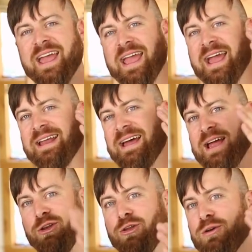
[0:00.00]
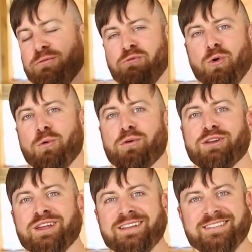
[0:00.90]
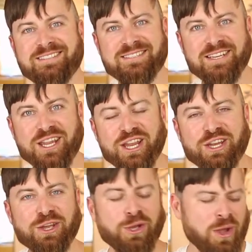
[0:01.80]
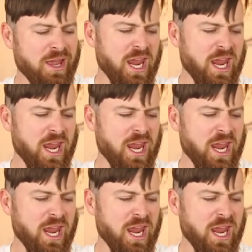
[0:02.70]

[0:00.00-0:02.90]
And I look forward to seeing you